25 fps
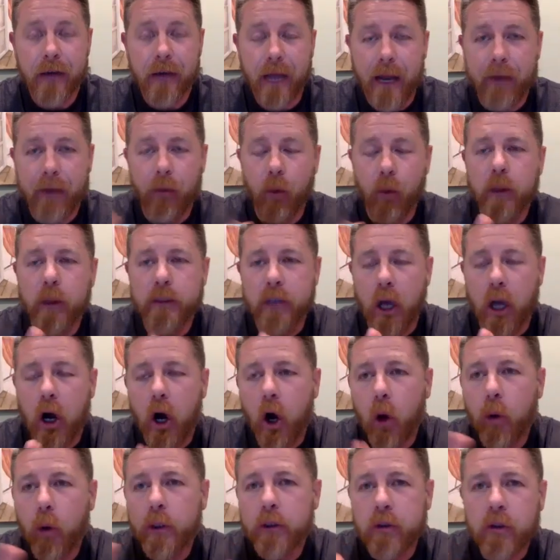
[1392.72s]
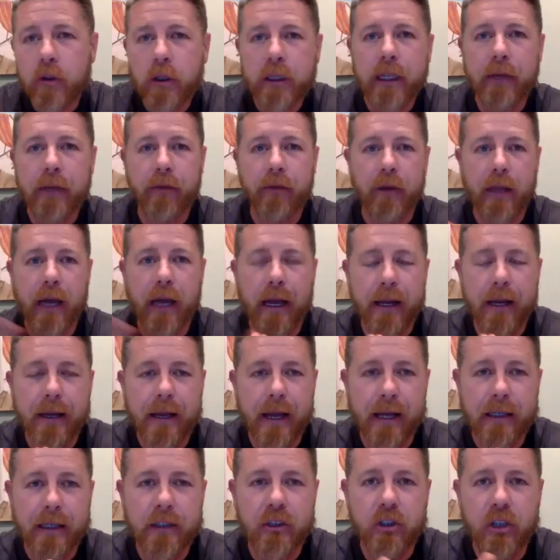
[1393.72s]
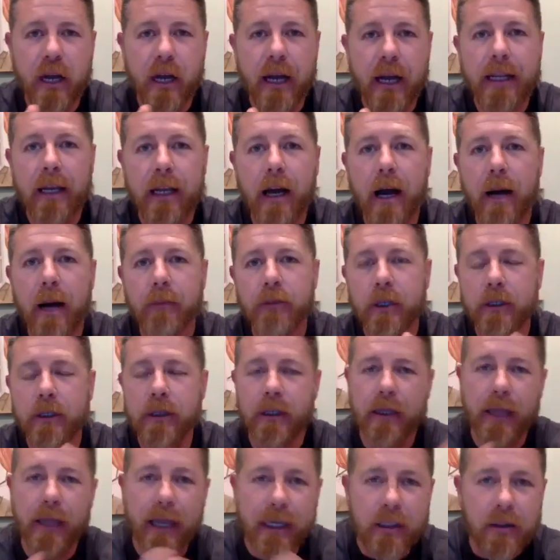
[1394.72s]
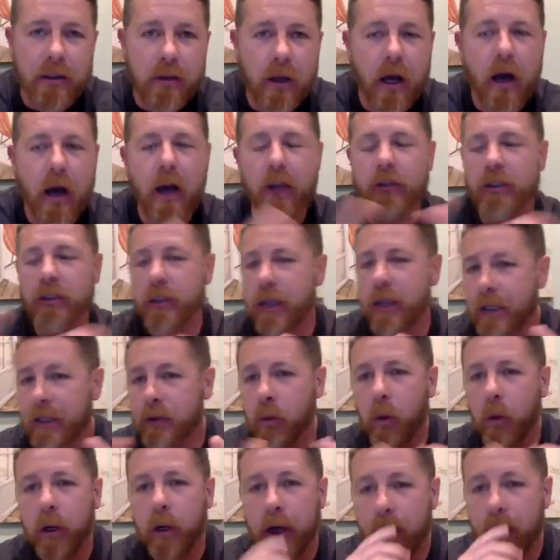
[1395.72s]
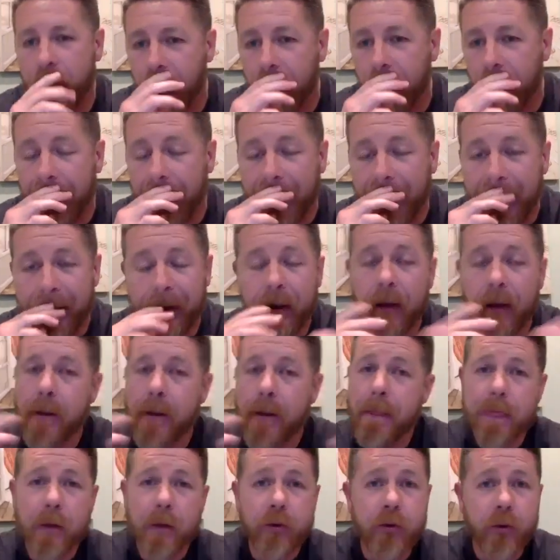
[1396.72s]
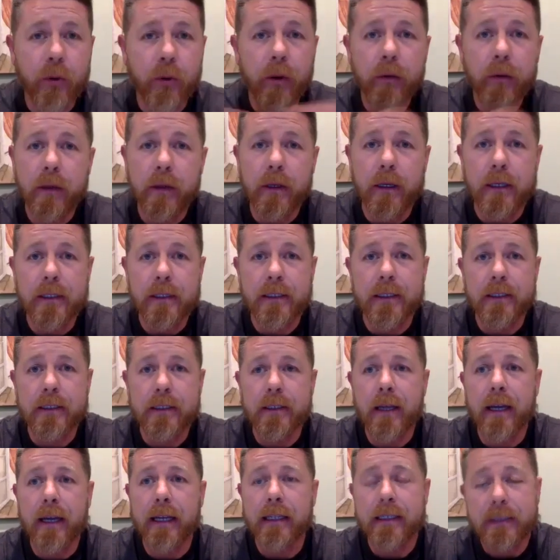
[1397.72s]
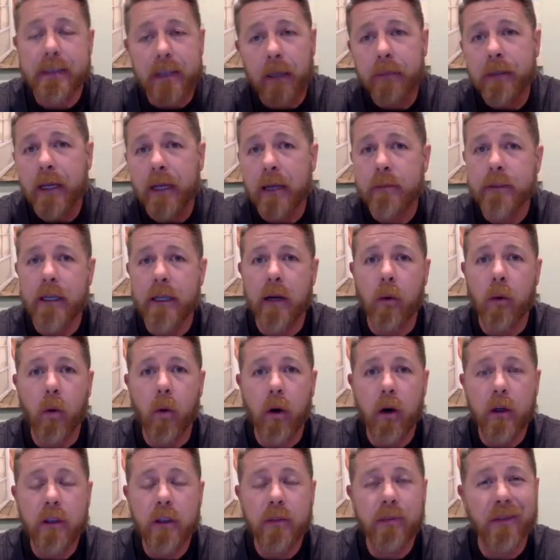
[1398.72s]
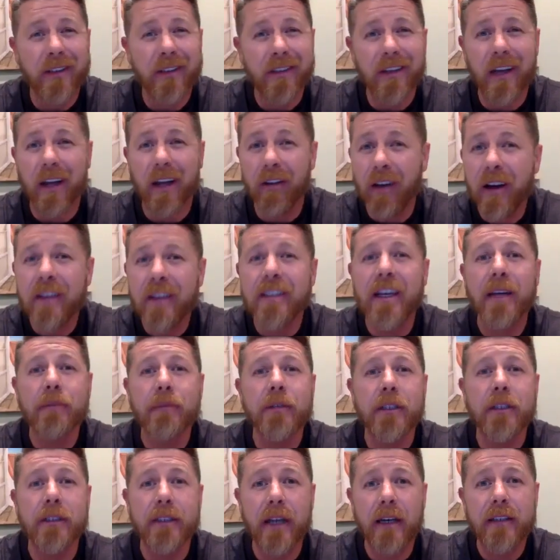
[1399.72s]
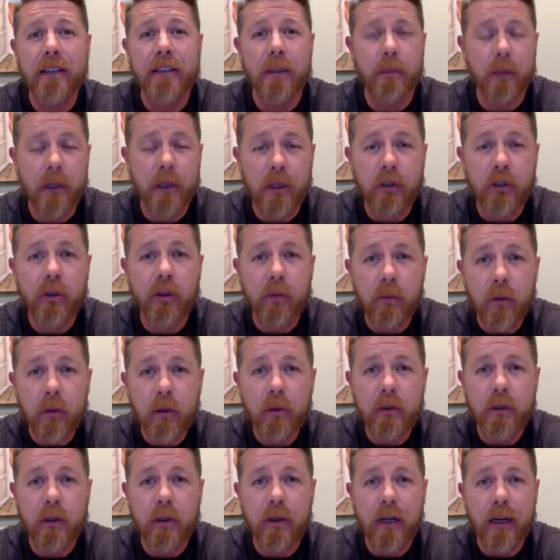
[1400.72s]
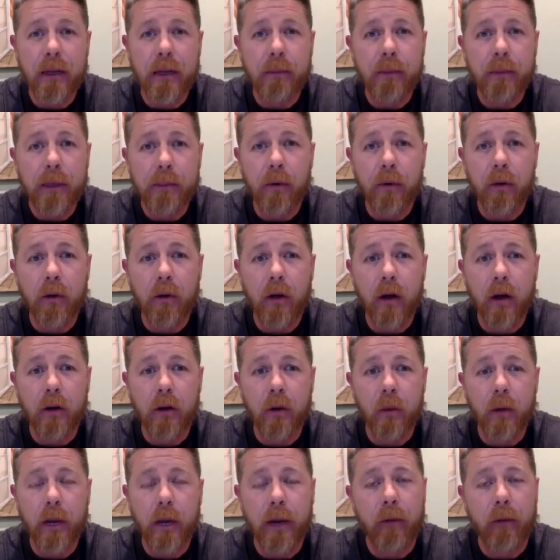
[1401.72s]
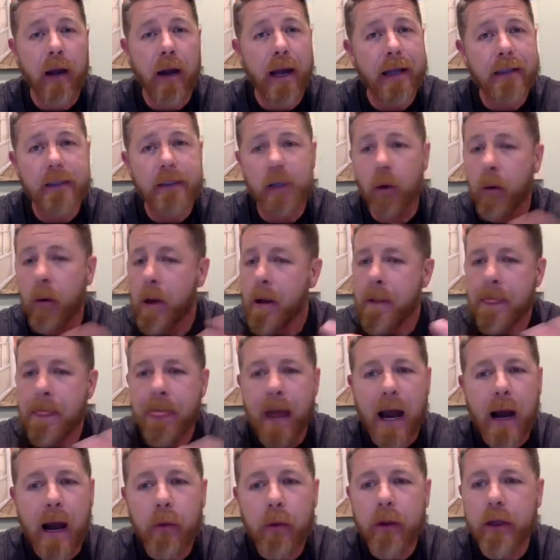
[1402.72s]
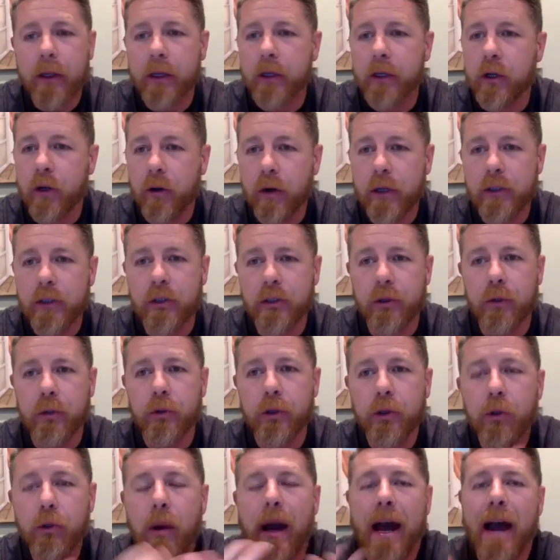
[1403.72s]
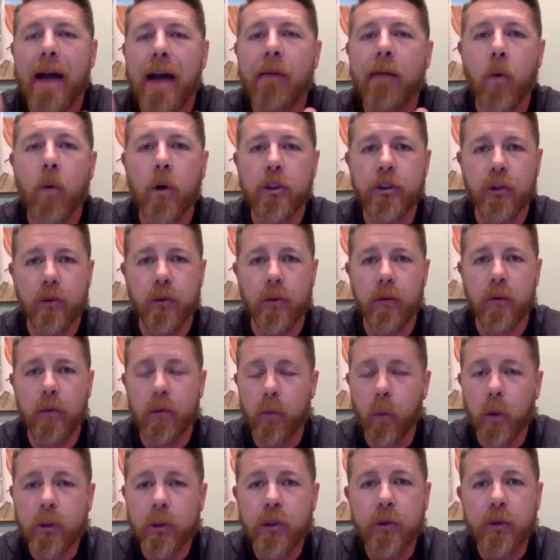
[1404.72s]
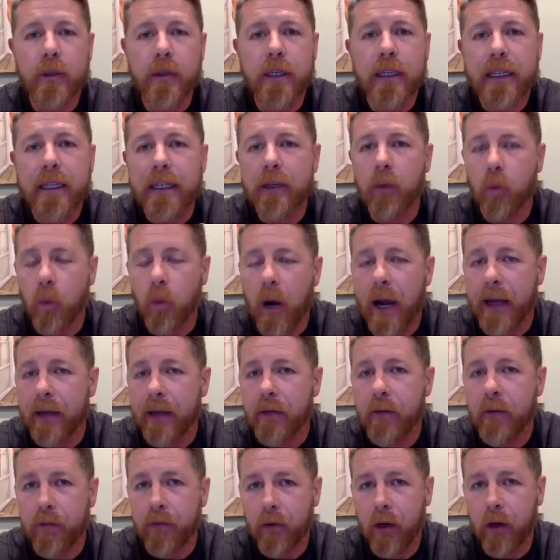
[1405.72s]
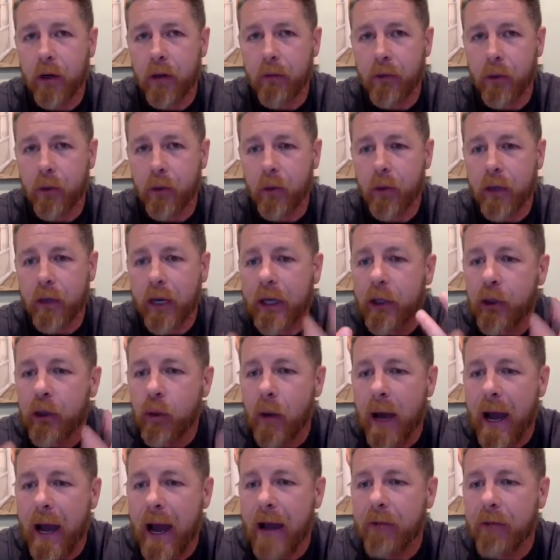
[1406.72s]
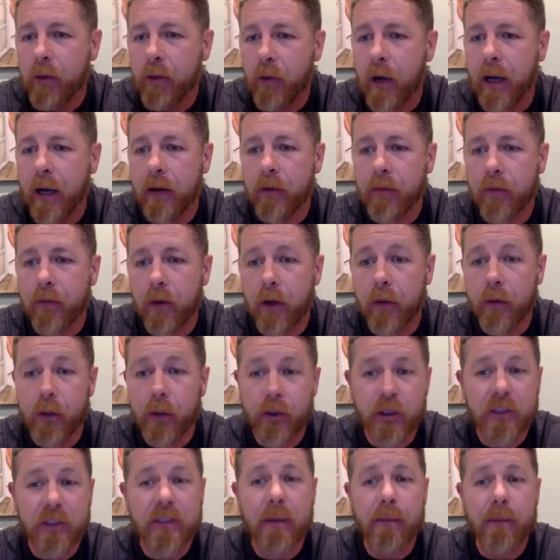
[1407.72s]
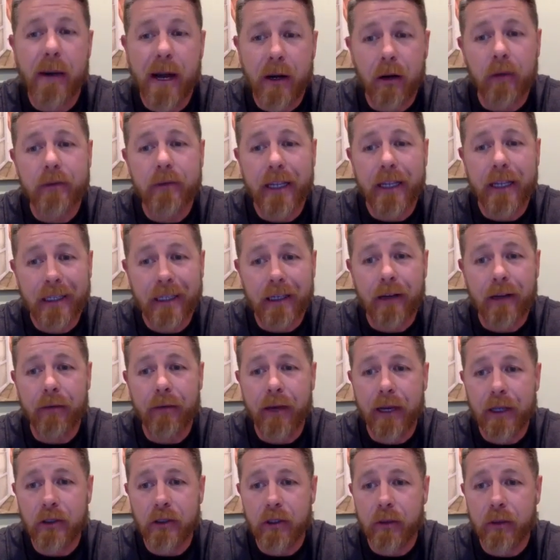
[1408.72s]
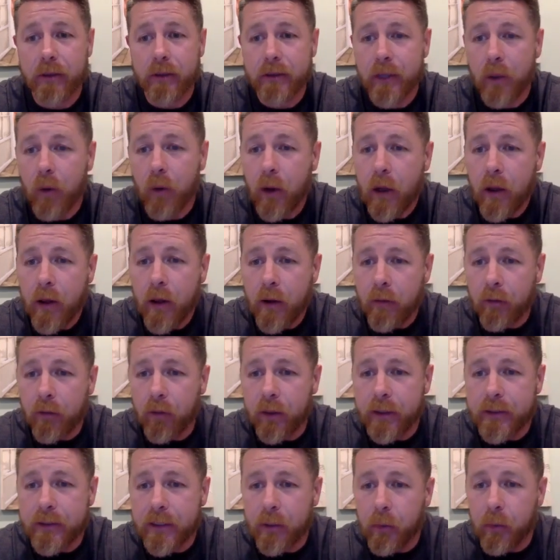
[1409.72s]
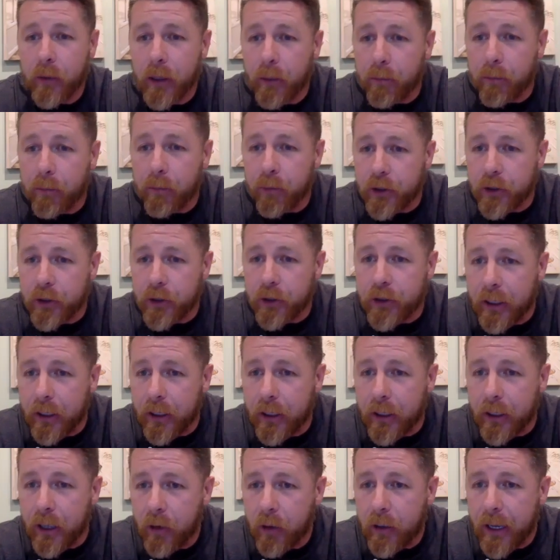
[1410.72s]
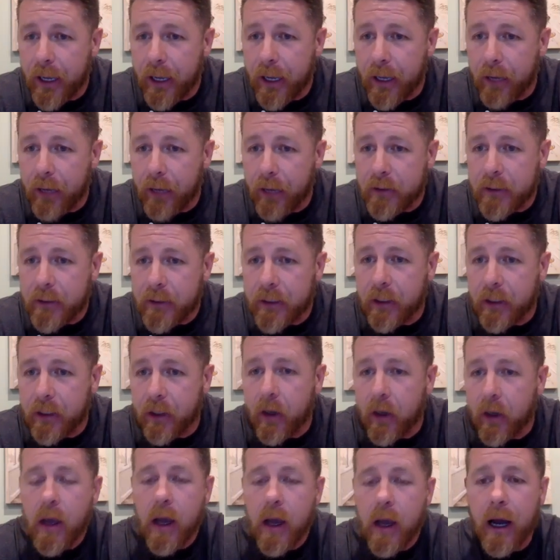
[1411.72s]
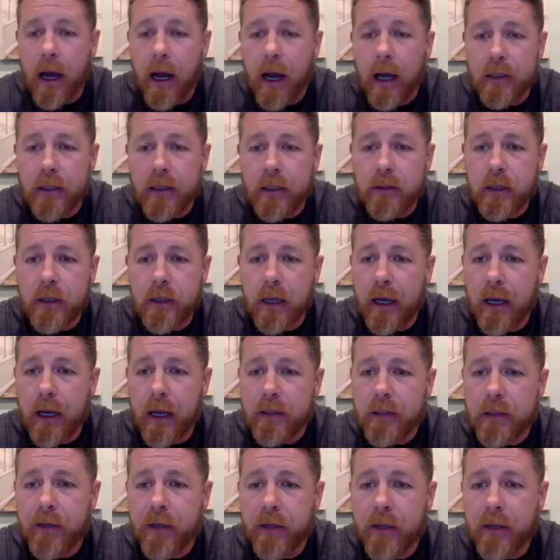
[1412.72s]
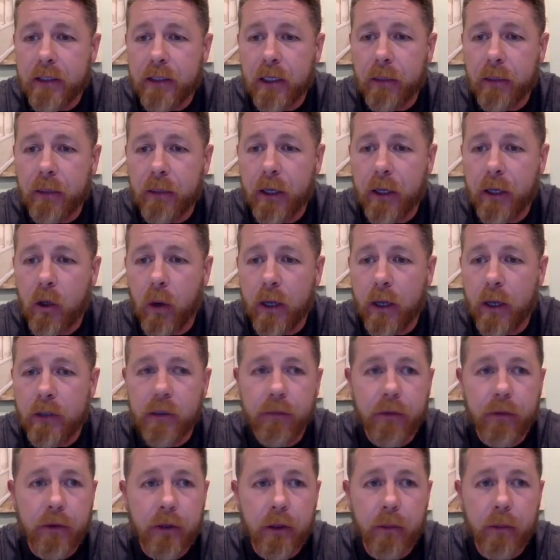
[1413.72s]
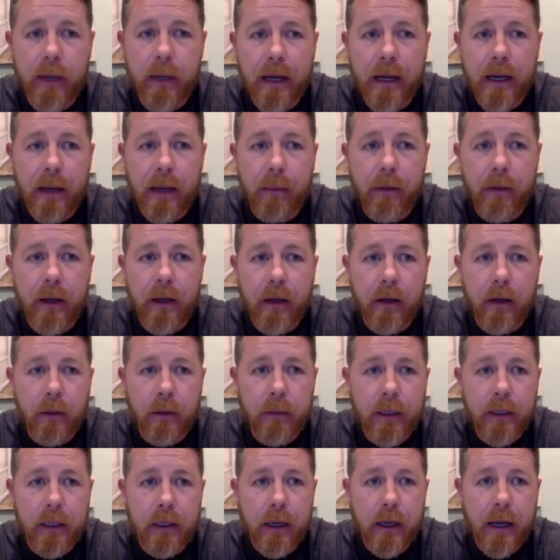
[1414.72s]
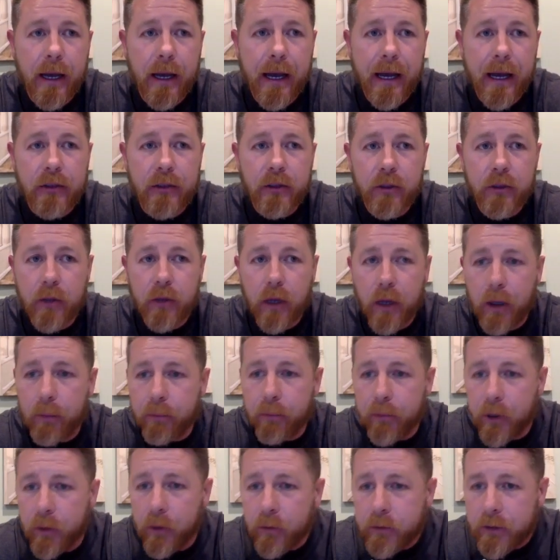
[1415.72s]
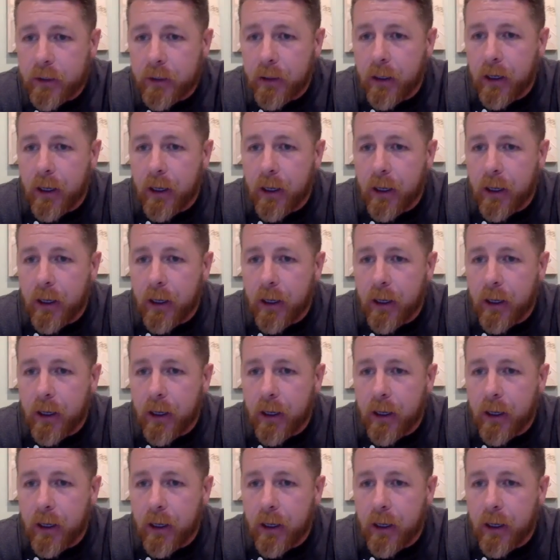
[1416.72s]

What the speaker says: Everyone's always looking for that next shiny object, the next launch, the next whatever. And the truth is like sometimes that works, but a lot of times it doesn't, because you lose a lot of people along the way, right? So I would encourage you have what you need right in front of you. Okay. You have it right in front of you. It's just a matter of taking advantage of it. So Valencia, we appreciate it. Okay. Let's see here. Spin, this is going to be a question for you, man. Let me ask you to unmute.